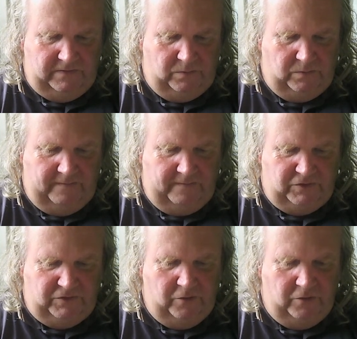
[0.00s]
this is where
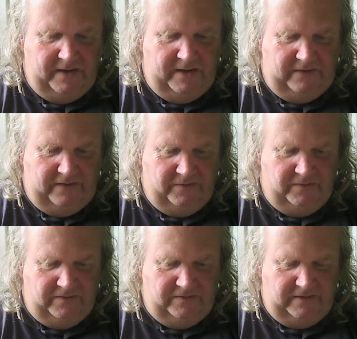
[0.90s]
it'll show me an
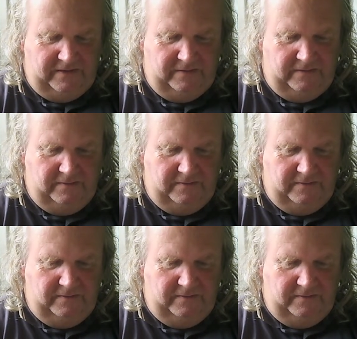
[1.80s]
advert, isn't it?